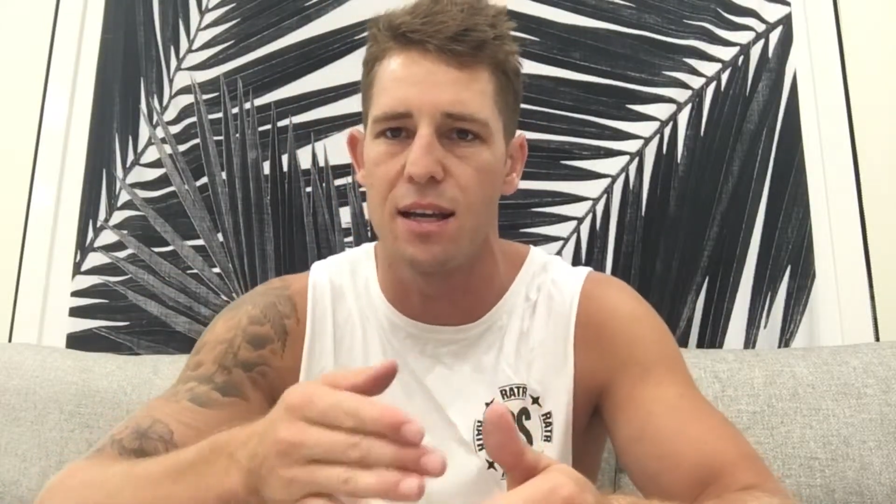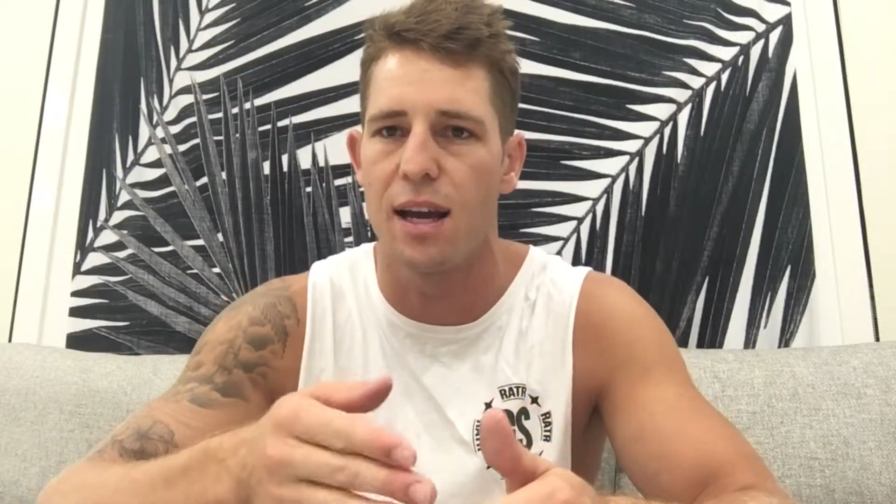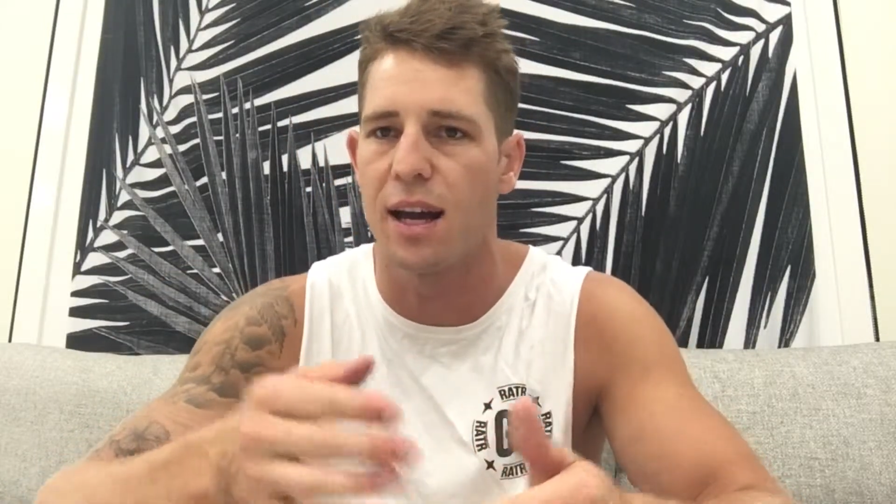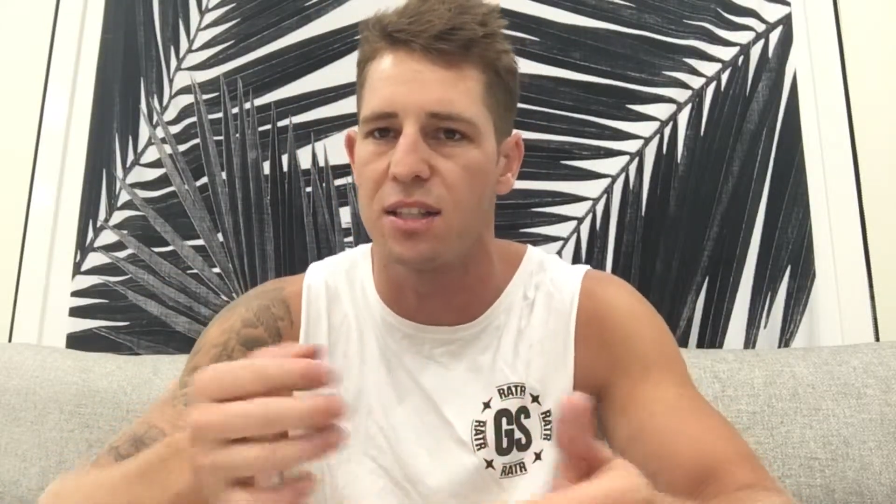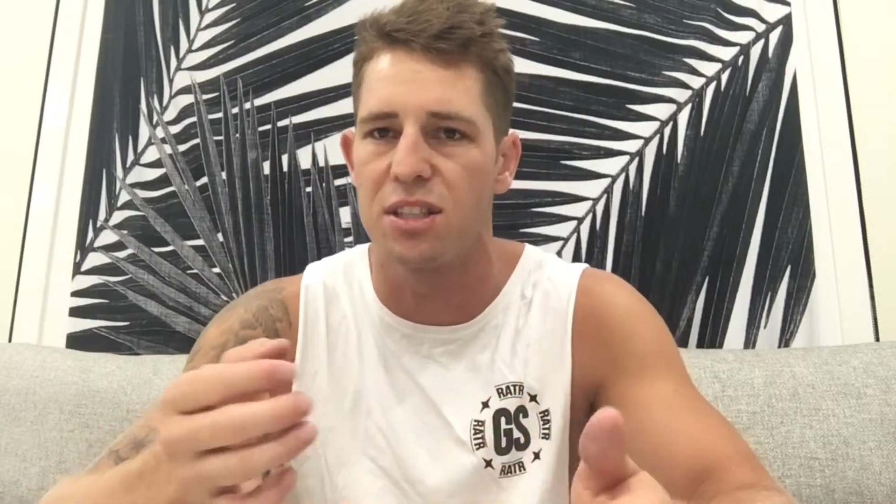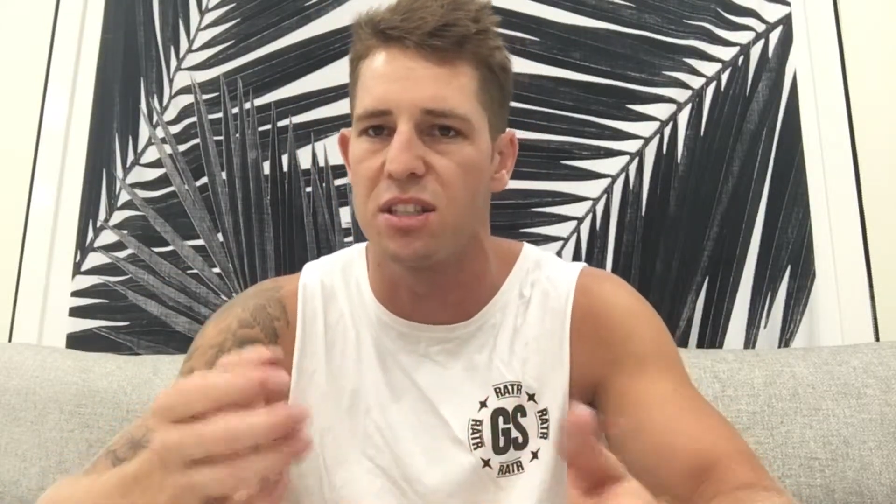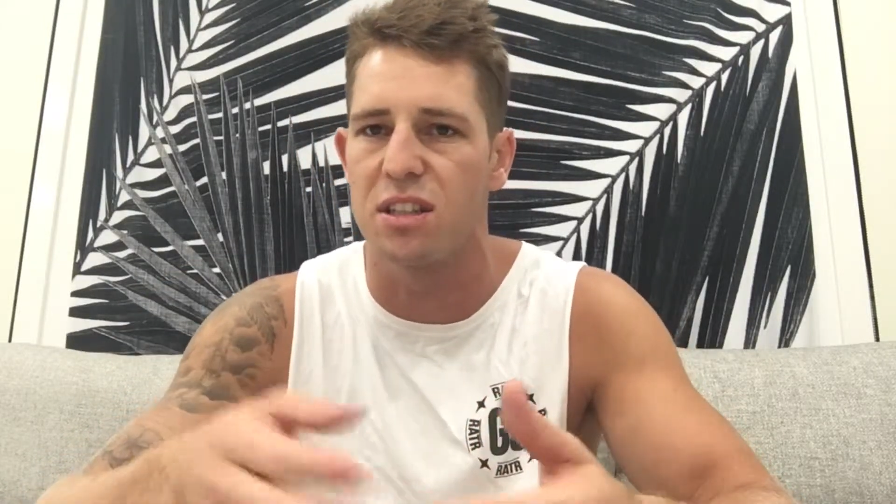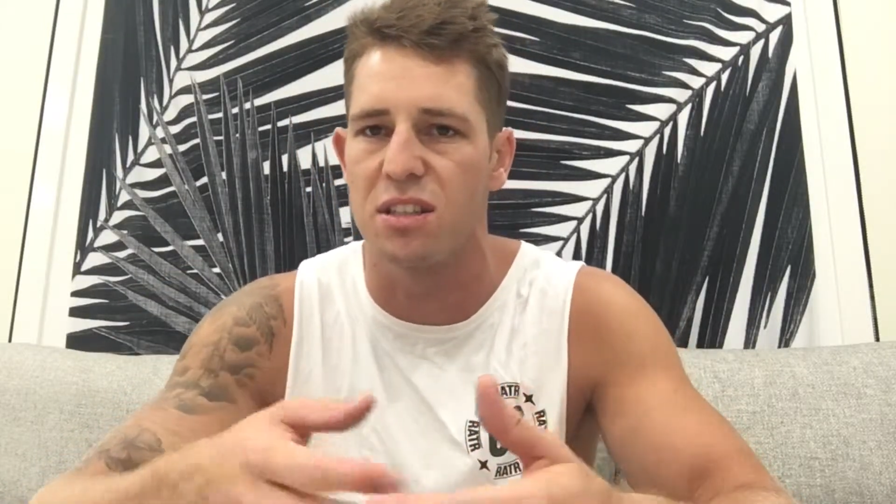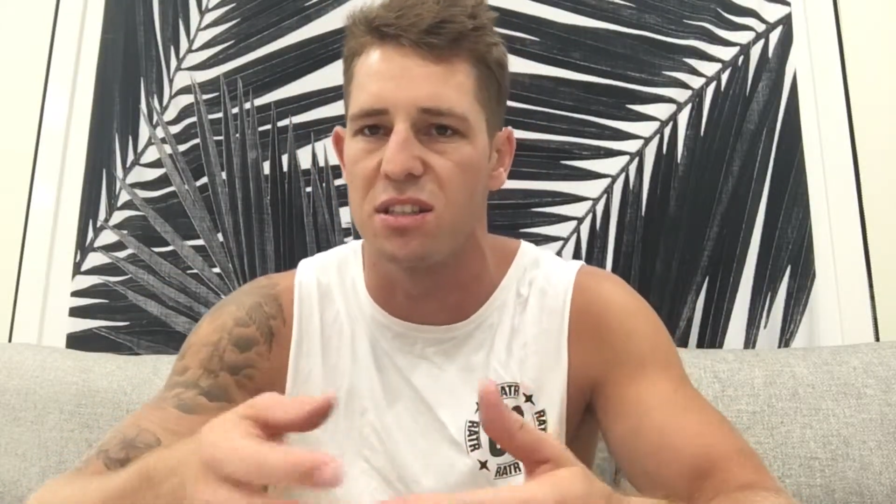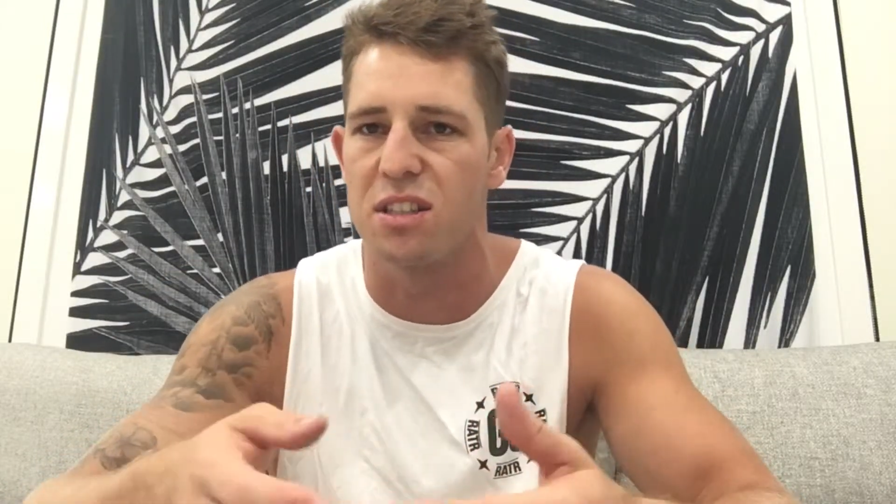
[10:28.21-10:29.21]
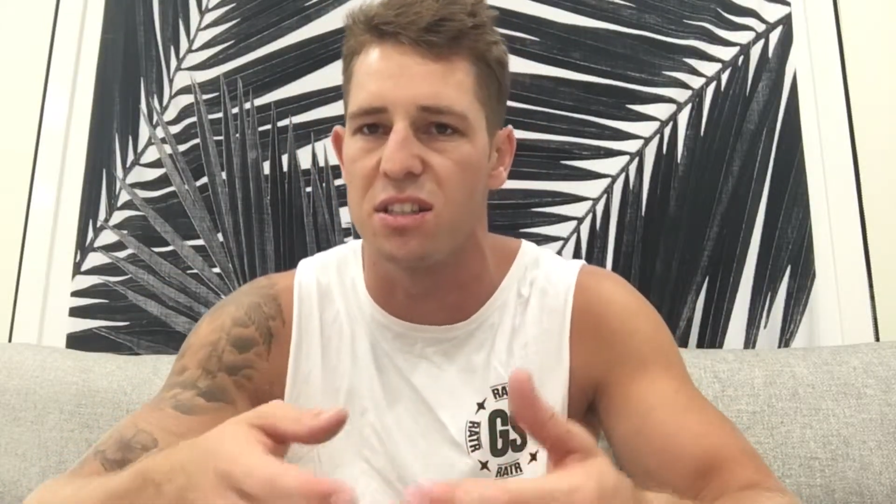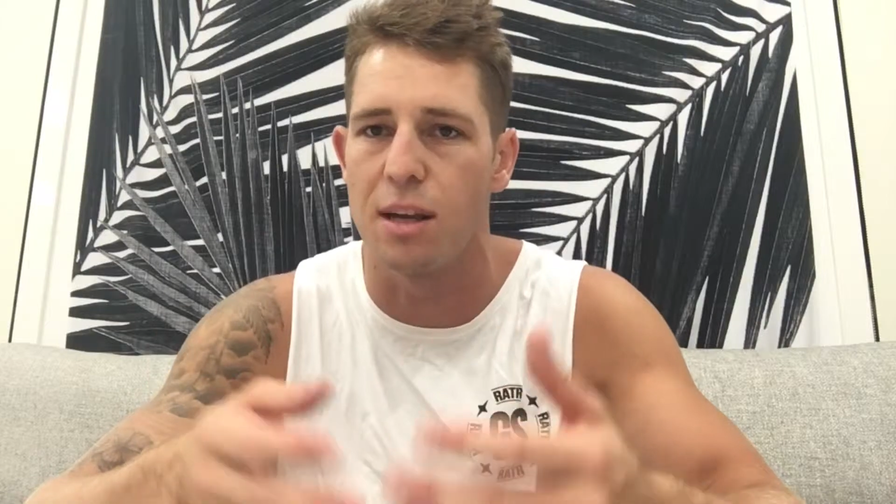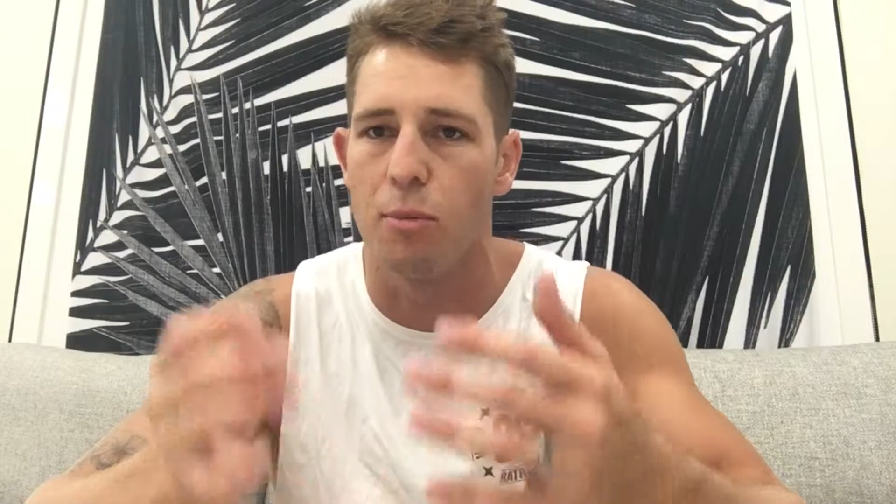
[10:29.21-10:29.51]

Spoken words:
day out. It's just consistency.